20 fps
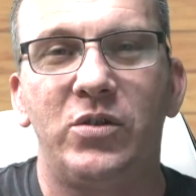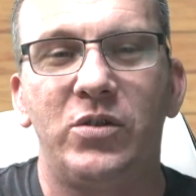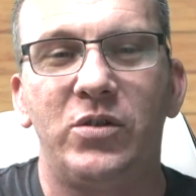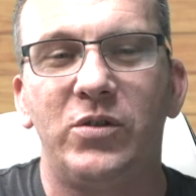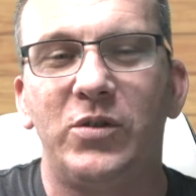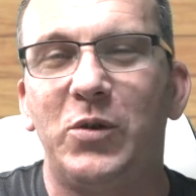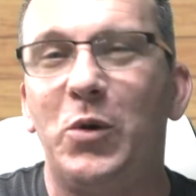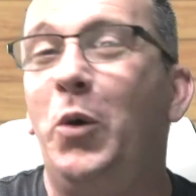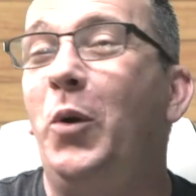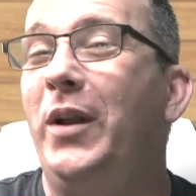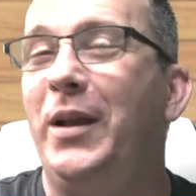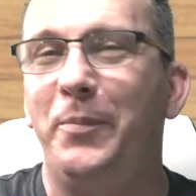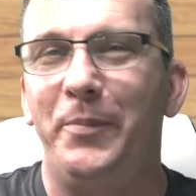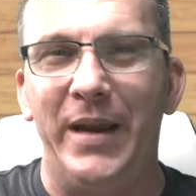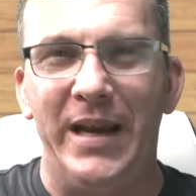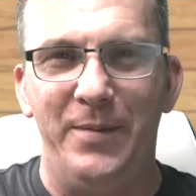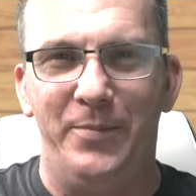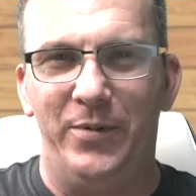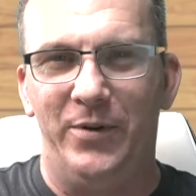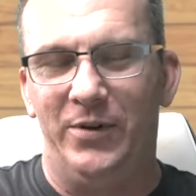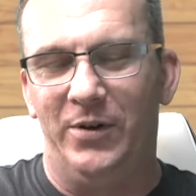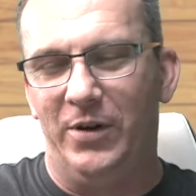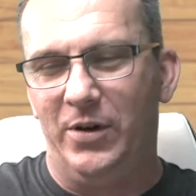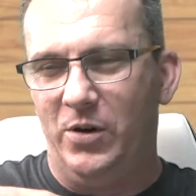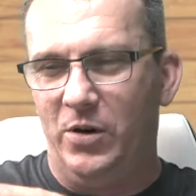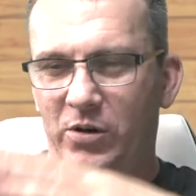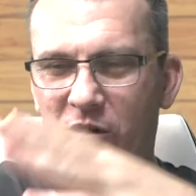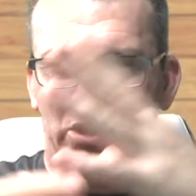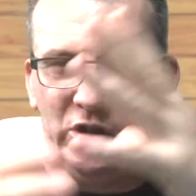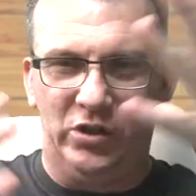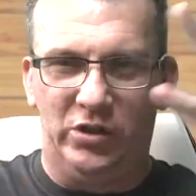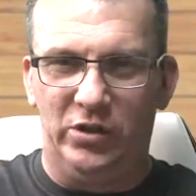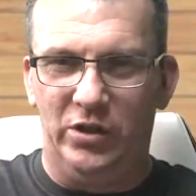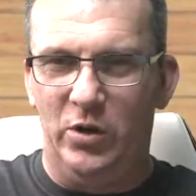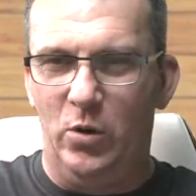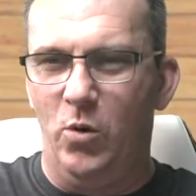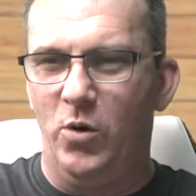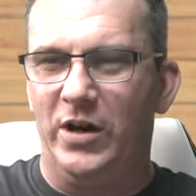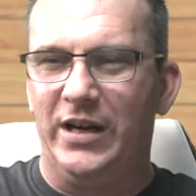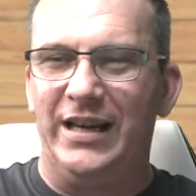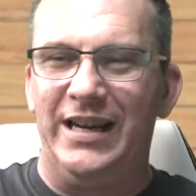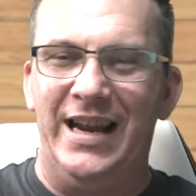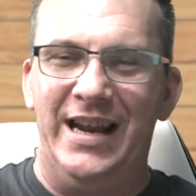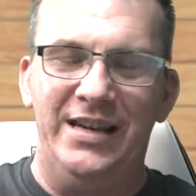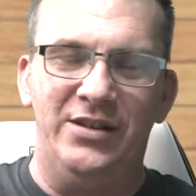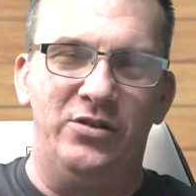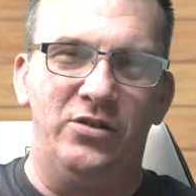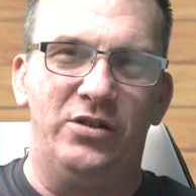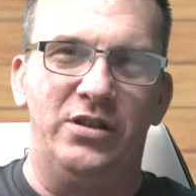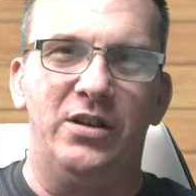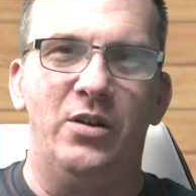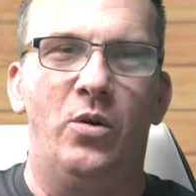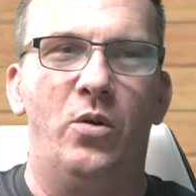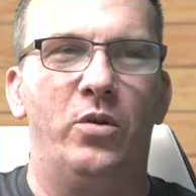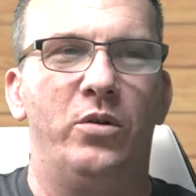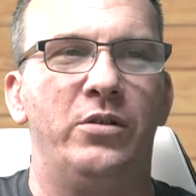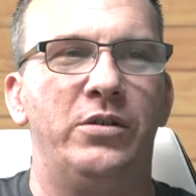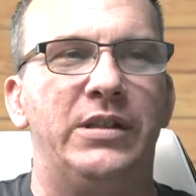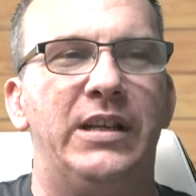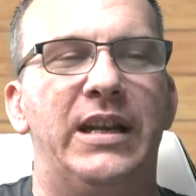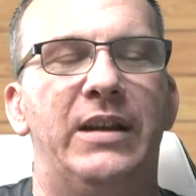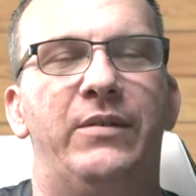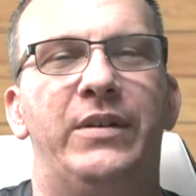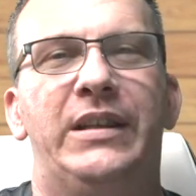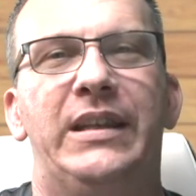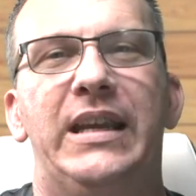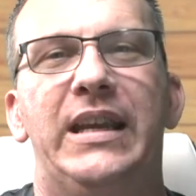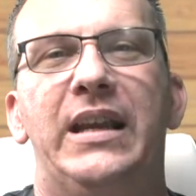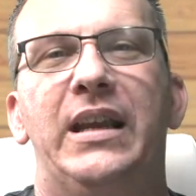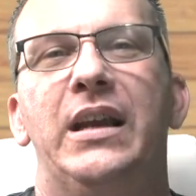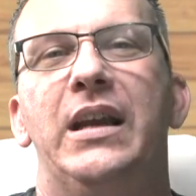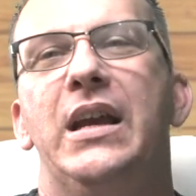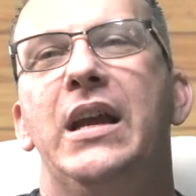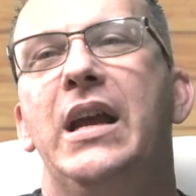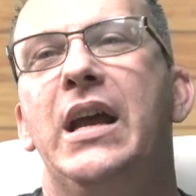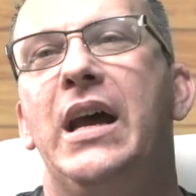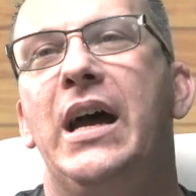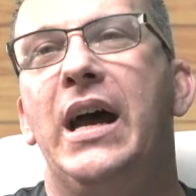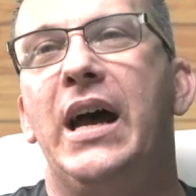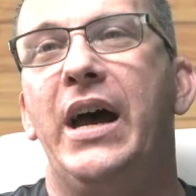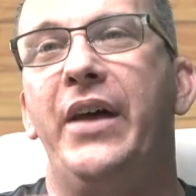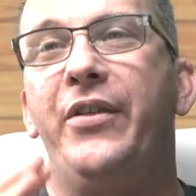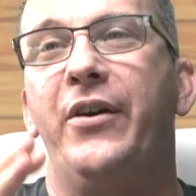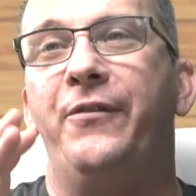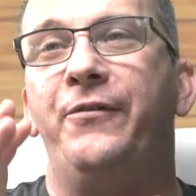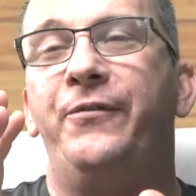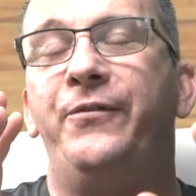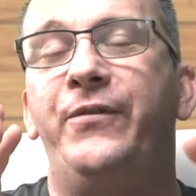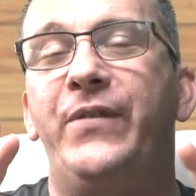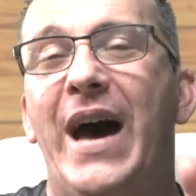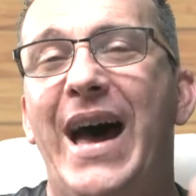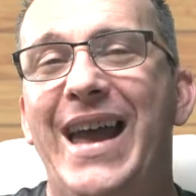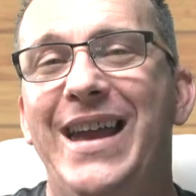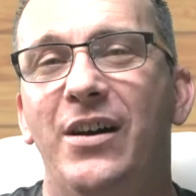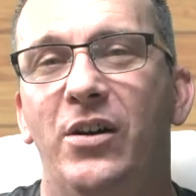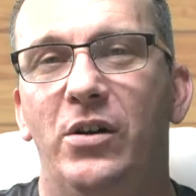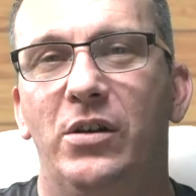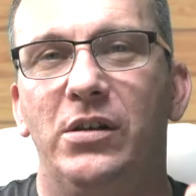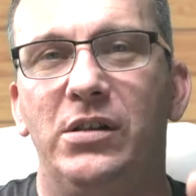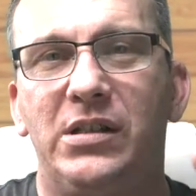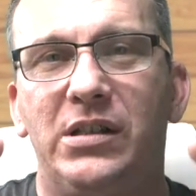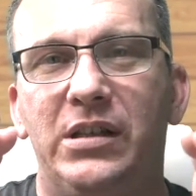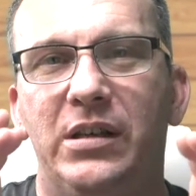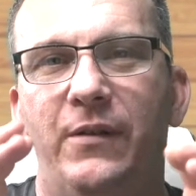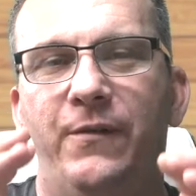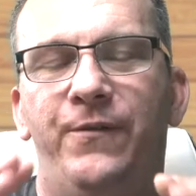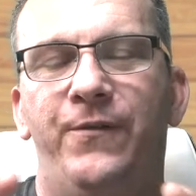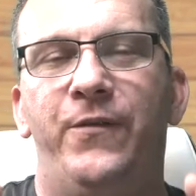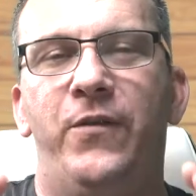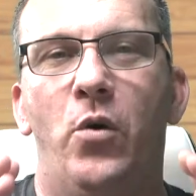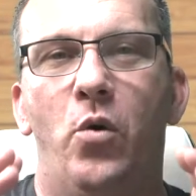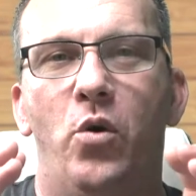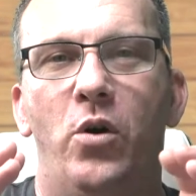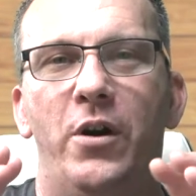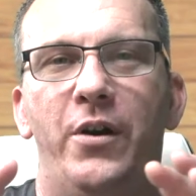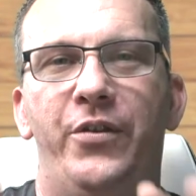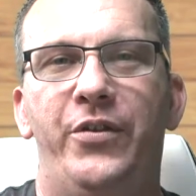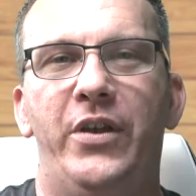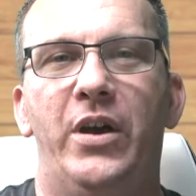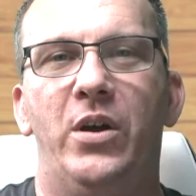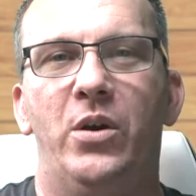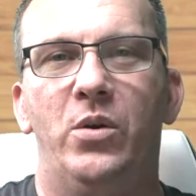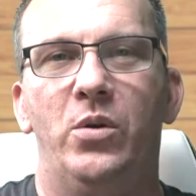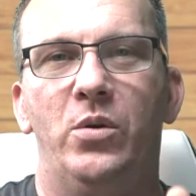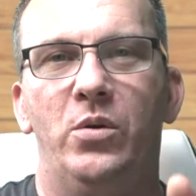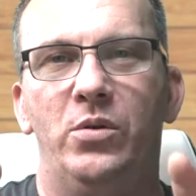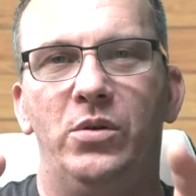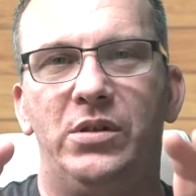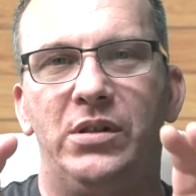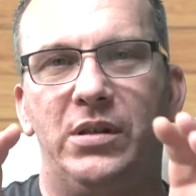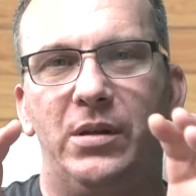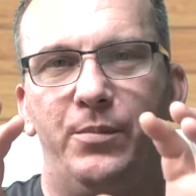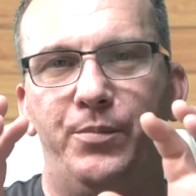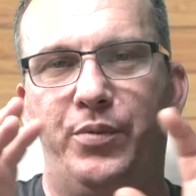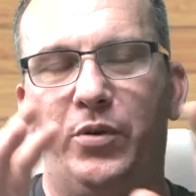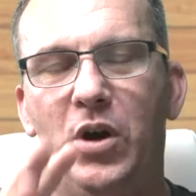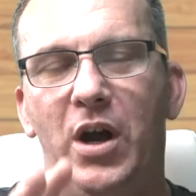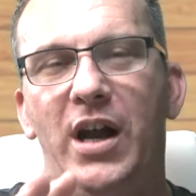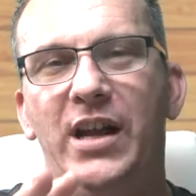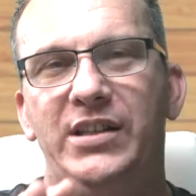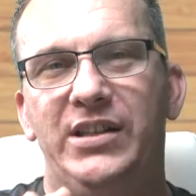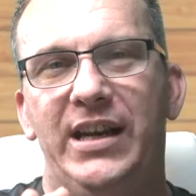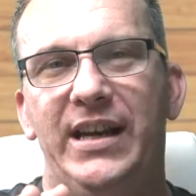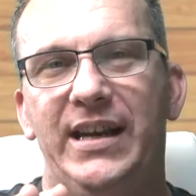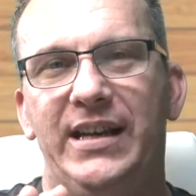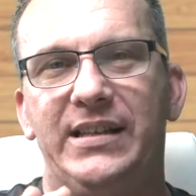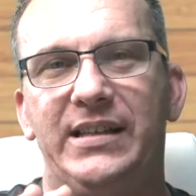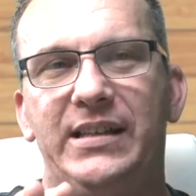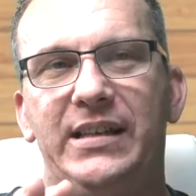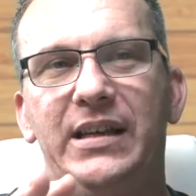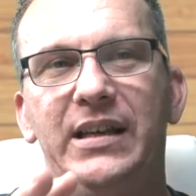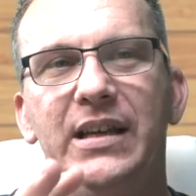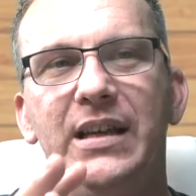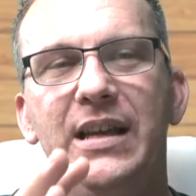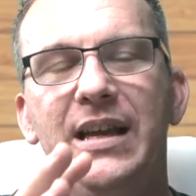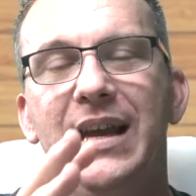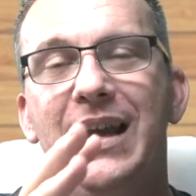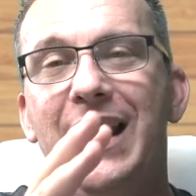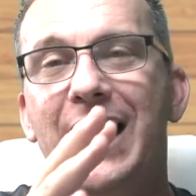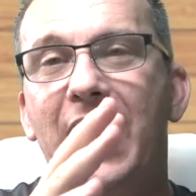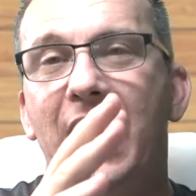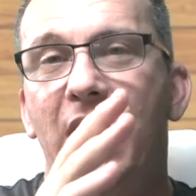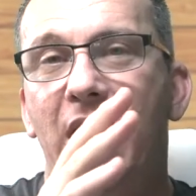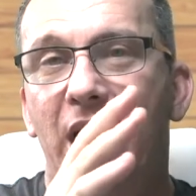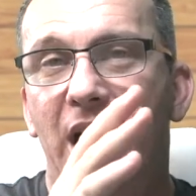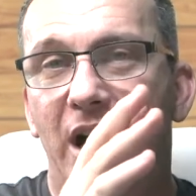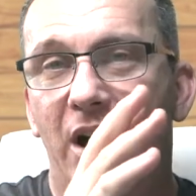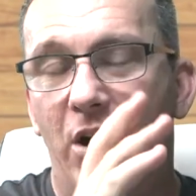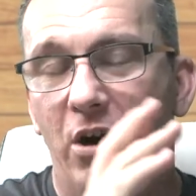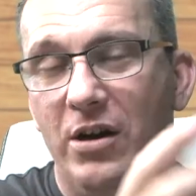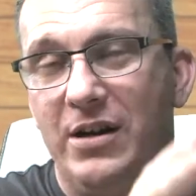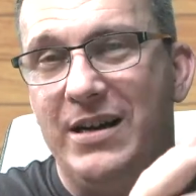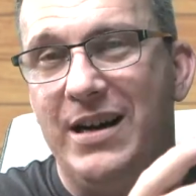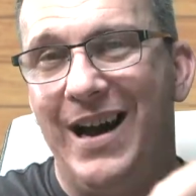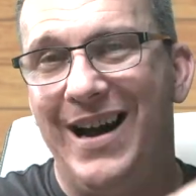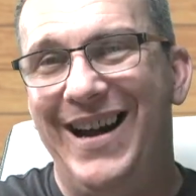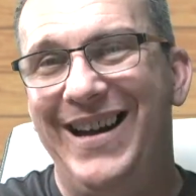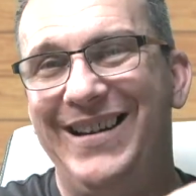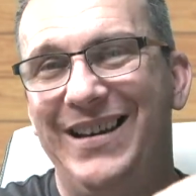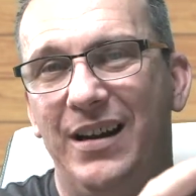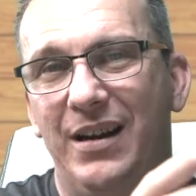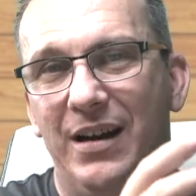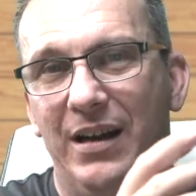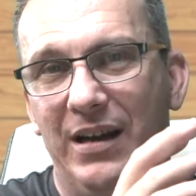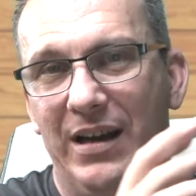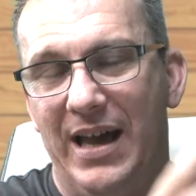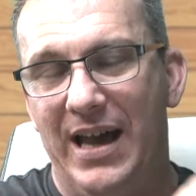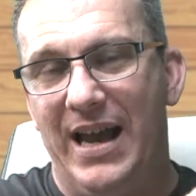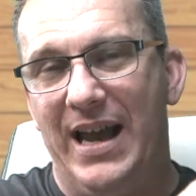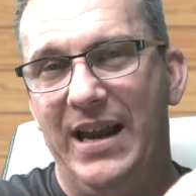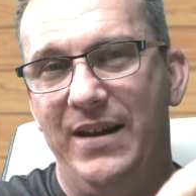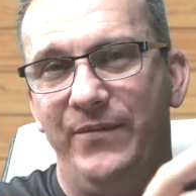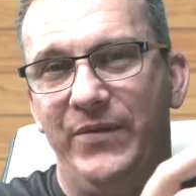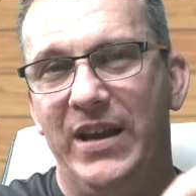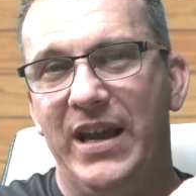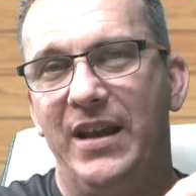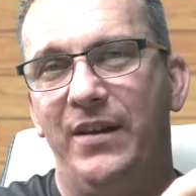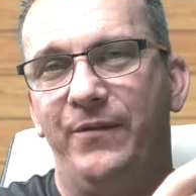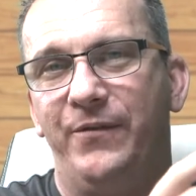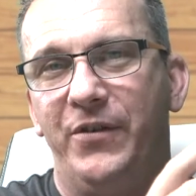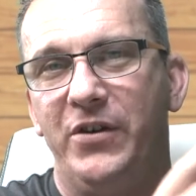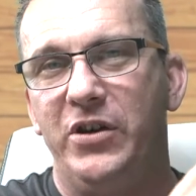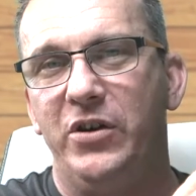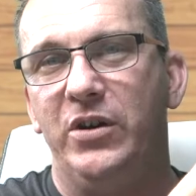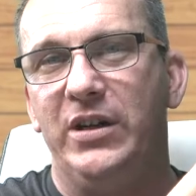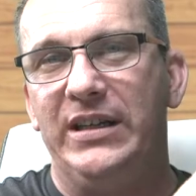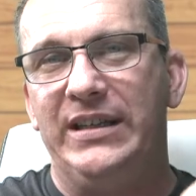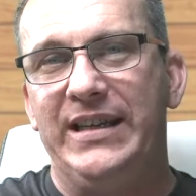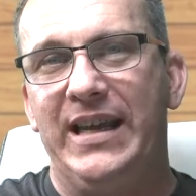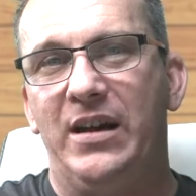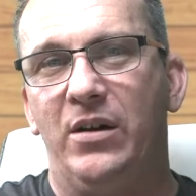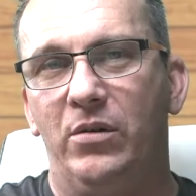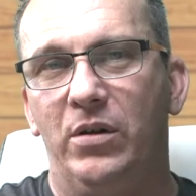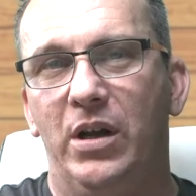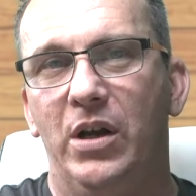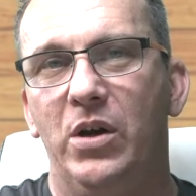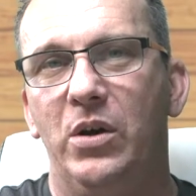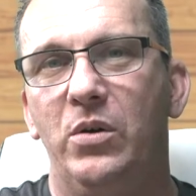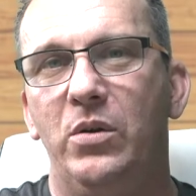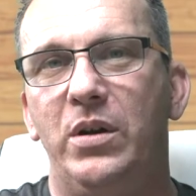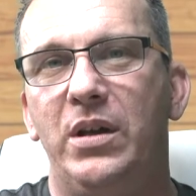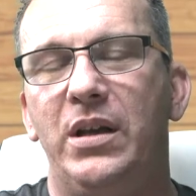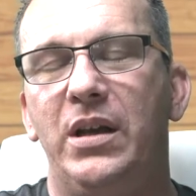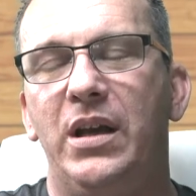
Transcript: toilet paper organizers and holders and everything. The files for those projects are not live yet for you to download.